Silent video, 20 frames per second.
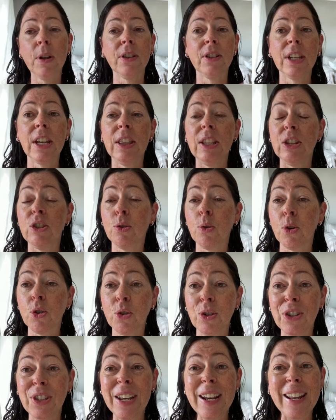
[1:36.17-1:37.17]
Let's get these
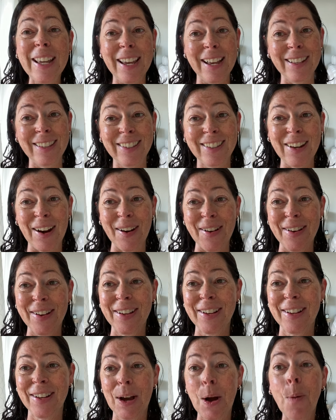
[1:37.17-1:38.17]
groceries in and get started.